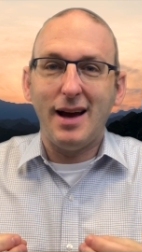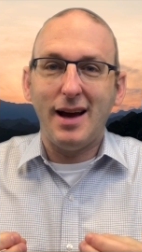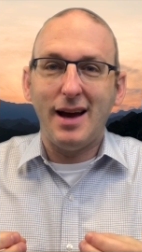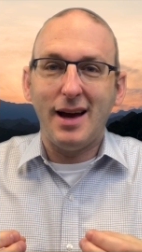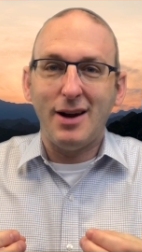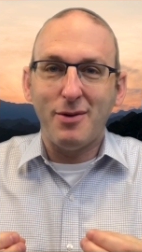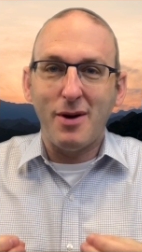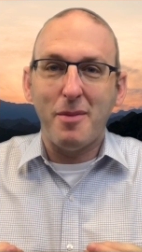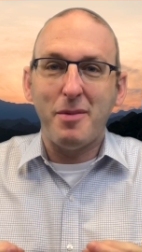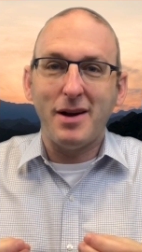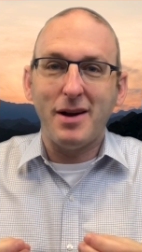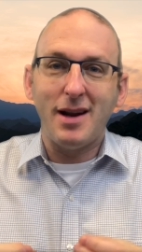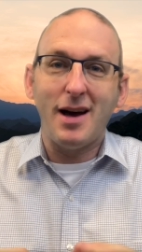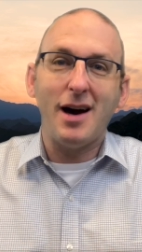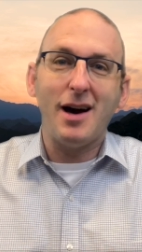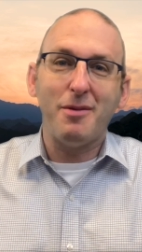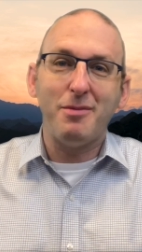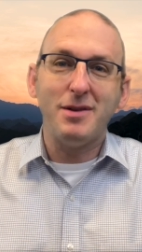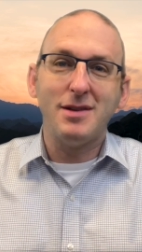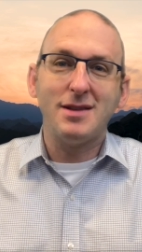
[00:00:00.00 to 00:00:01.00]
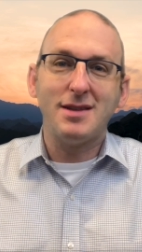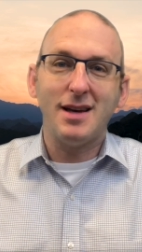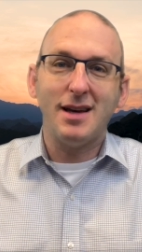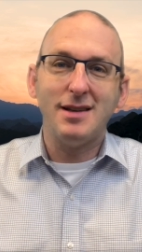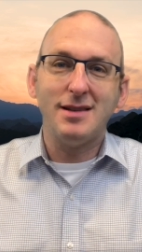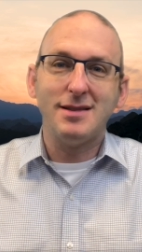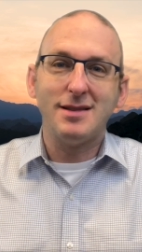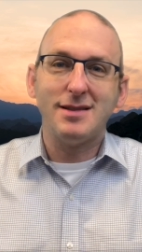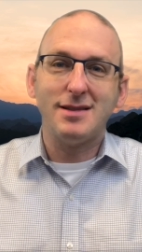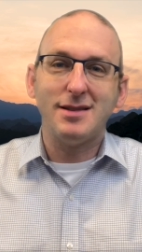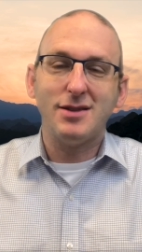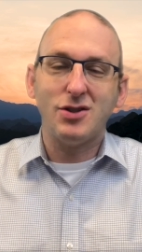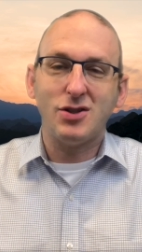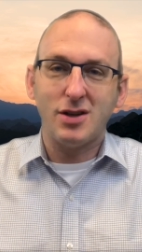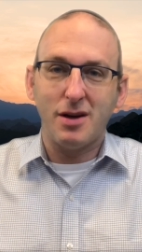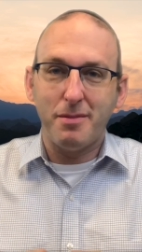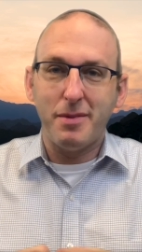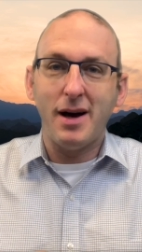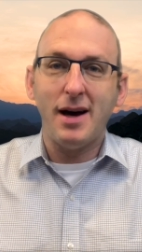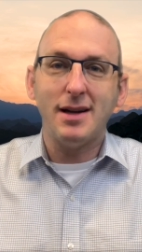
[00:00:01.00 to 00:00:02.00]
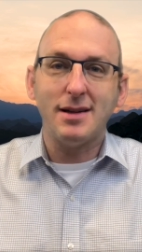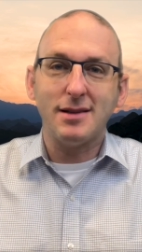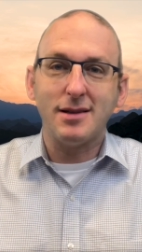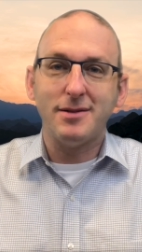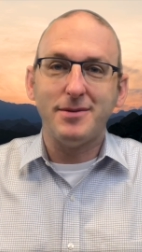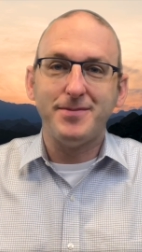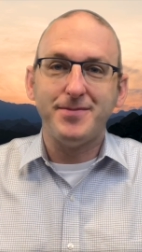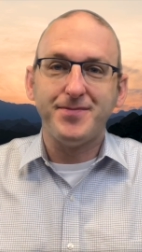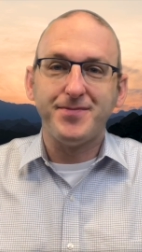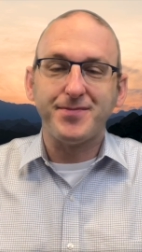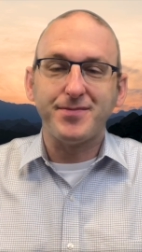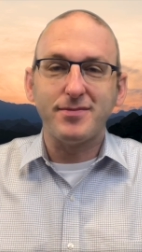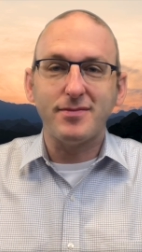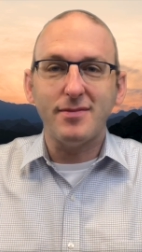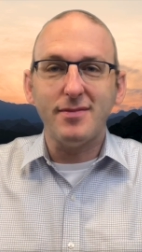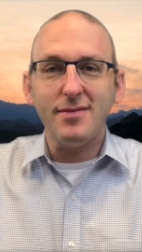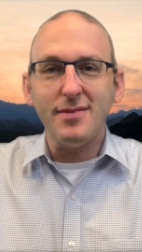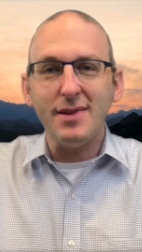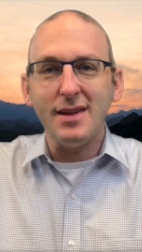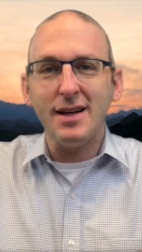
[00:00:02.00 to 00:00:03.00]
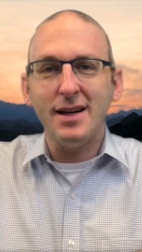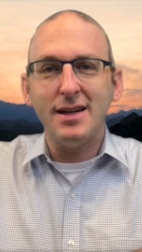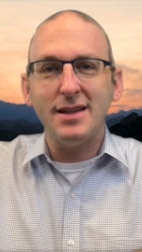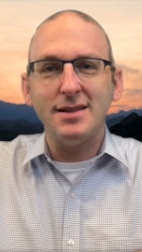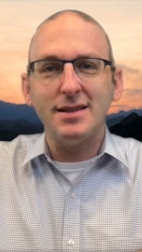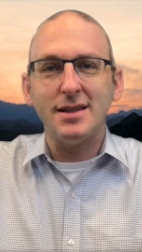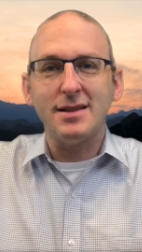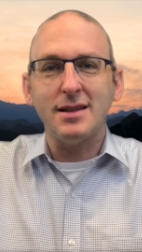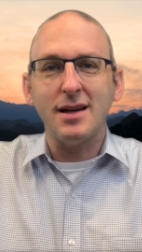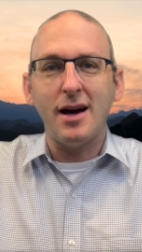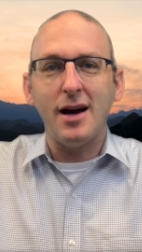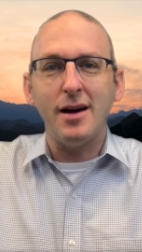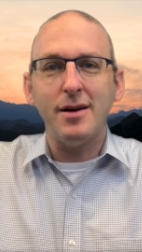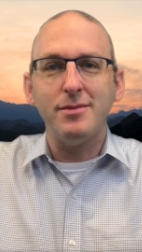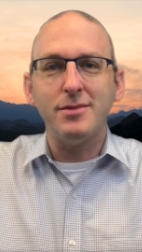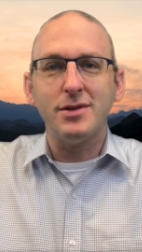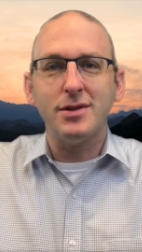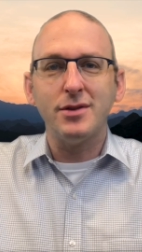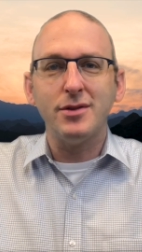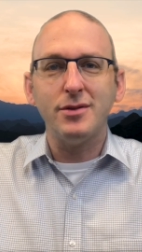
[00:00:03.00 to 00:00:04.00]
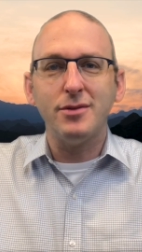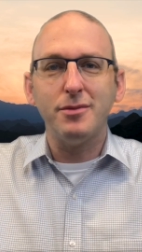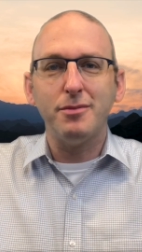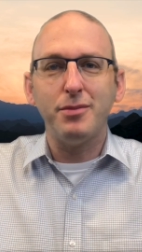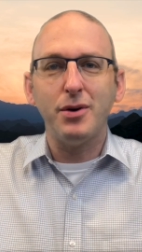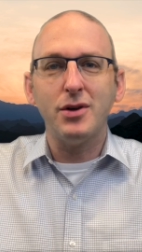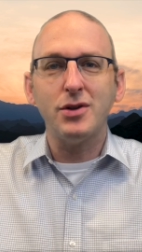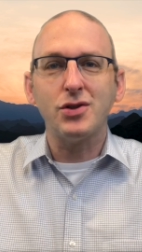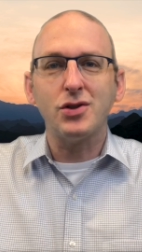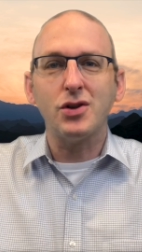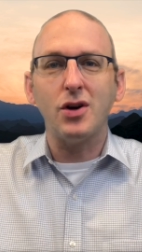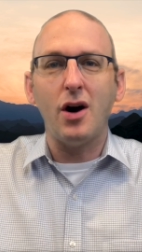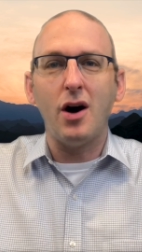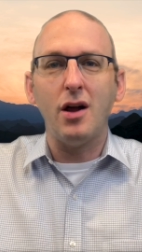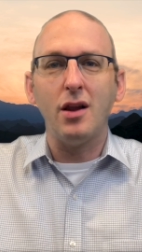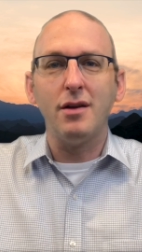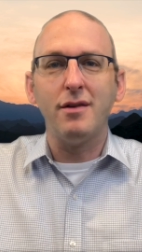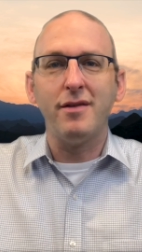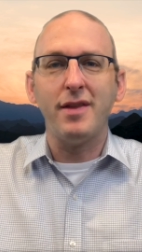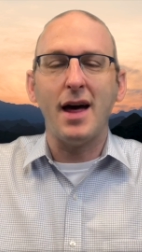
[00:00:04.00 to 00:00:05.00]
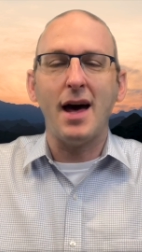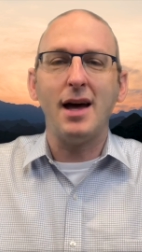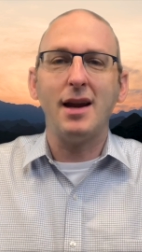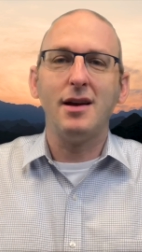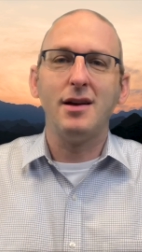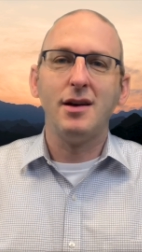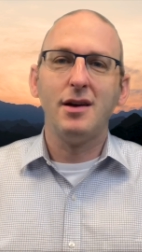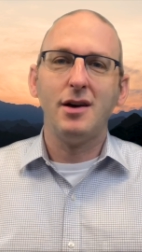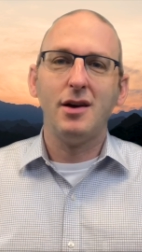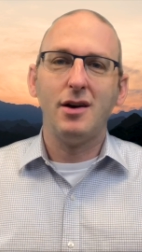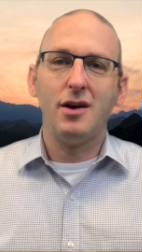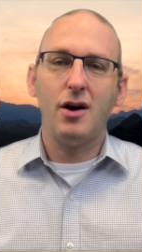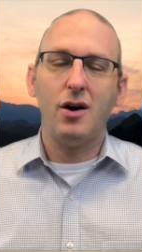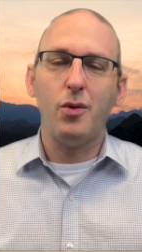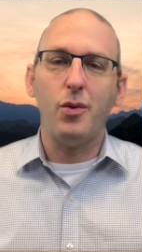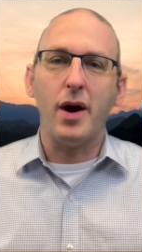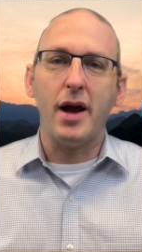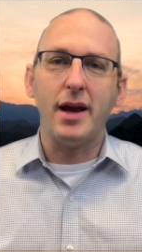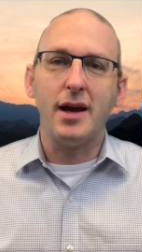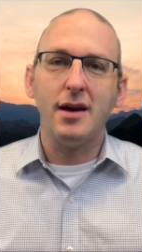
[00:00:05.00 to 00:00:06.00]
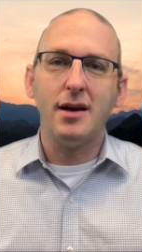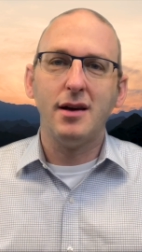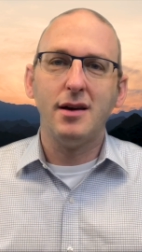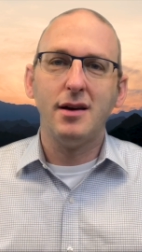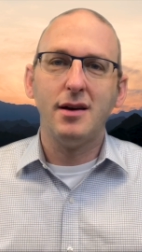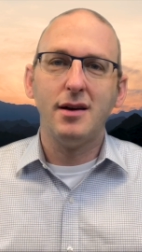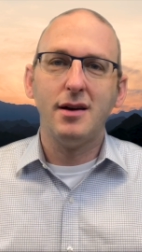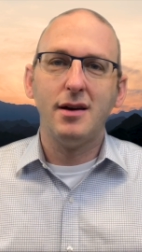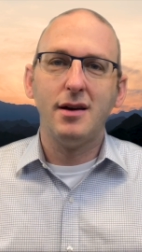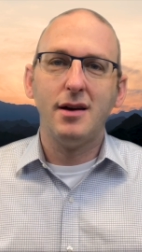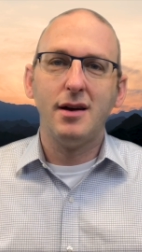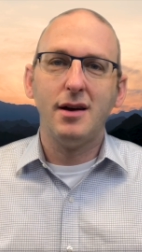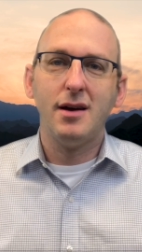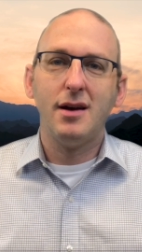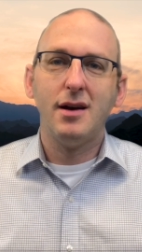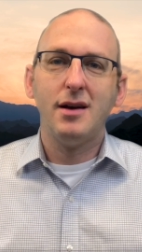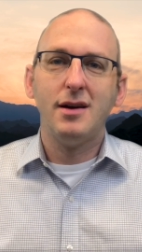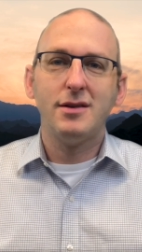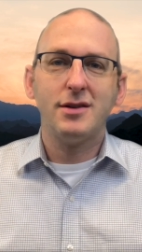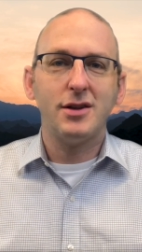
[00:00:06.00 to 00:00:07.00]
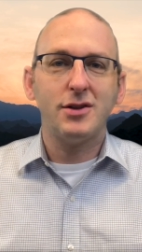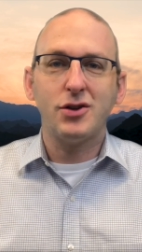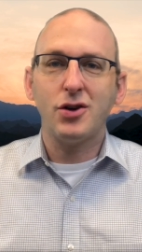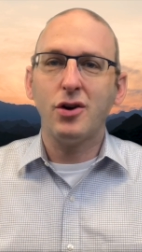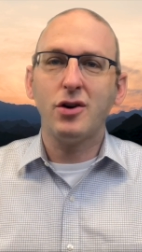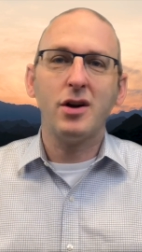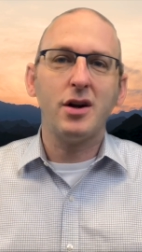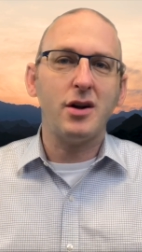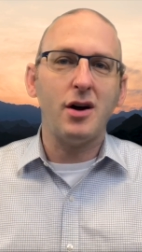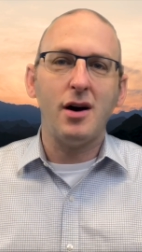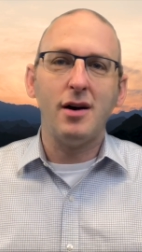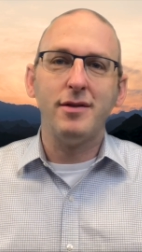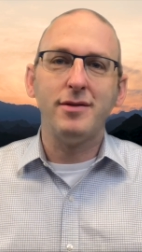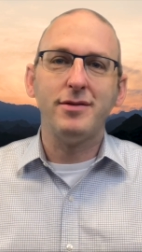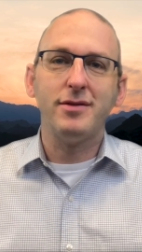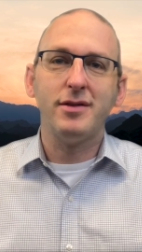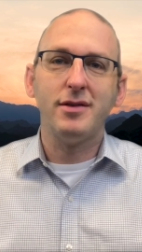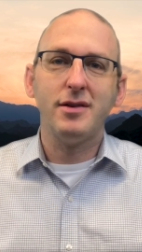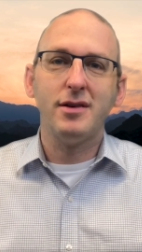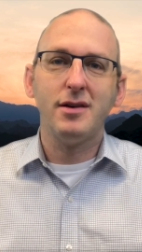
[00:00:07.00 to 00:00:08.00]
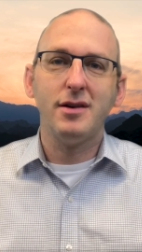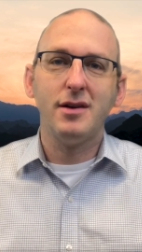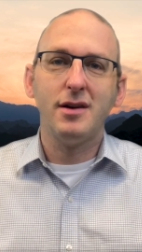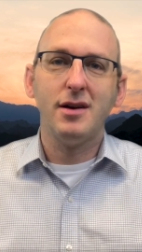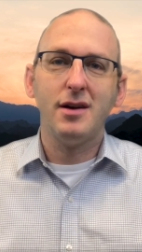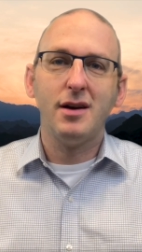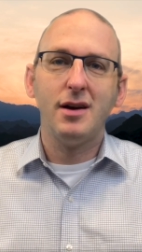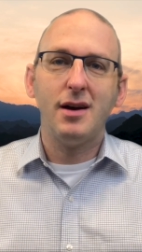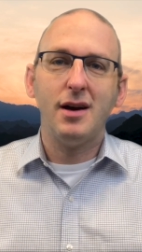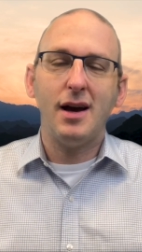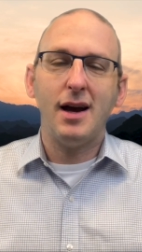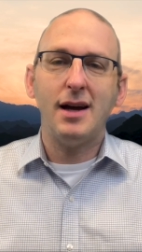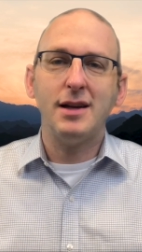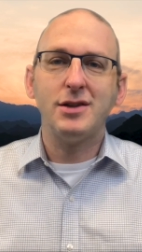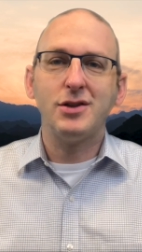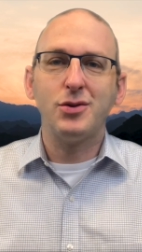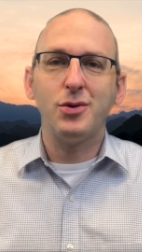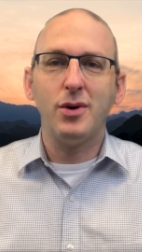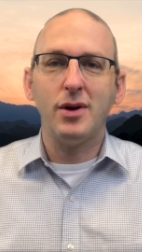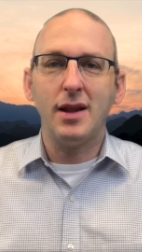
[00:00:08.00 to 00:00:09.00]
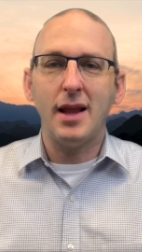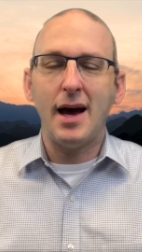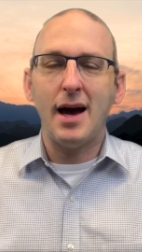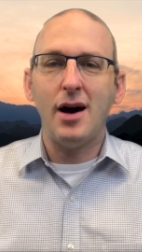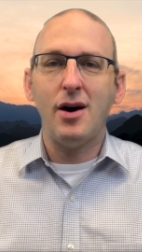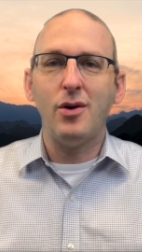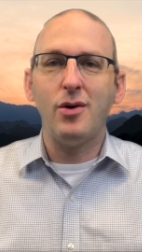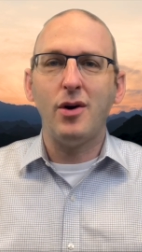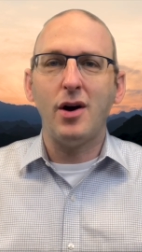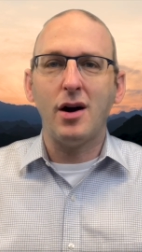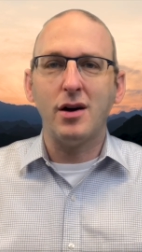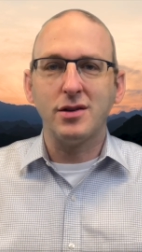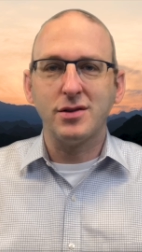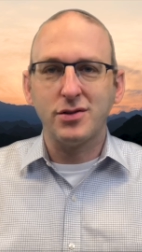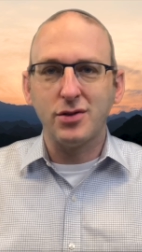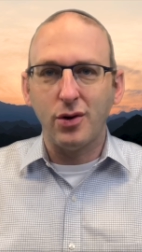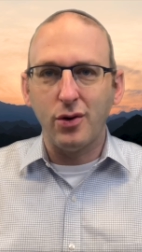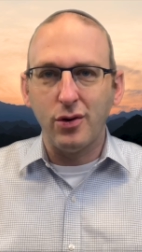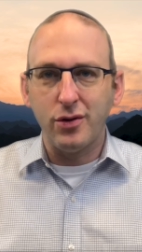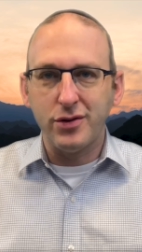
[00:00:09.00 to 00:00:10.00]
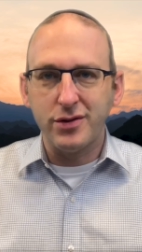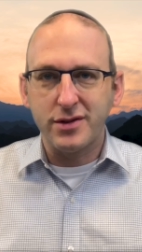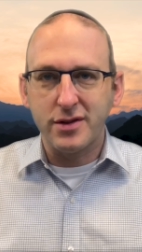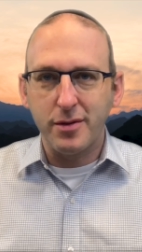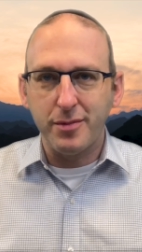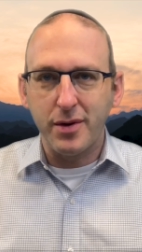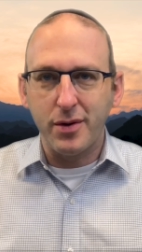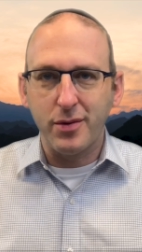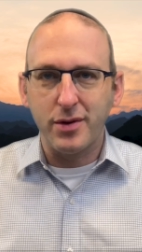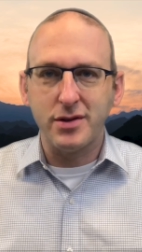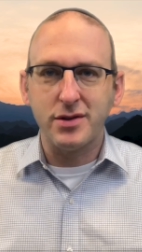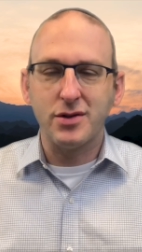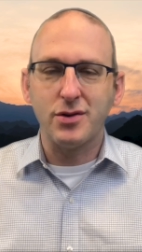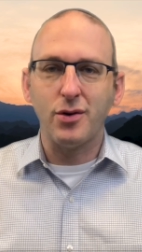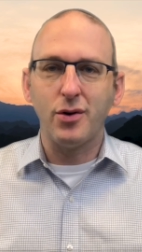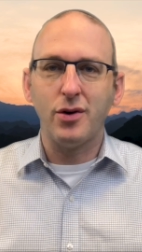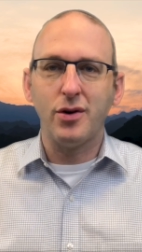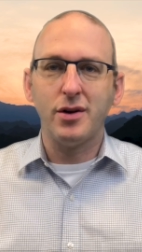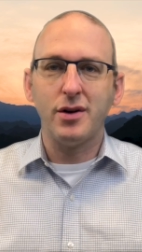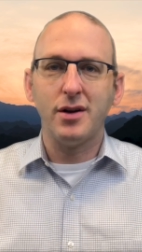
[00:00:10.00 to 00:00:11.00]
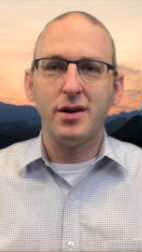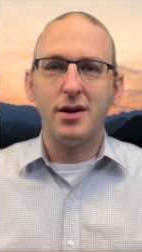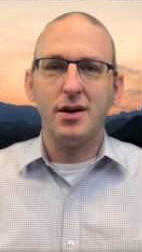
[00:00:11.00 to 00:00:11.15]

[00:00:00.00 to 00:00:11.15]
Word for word: And Rabbi Nachman says, Shabbat is the time to push all of that away, to turn it off, and to allow our souls to be restored,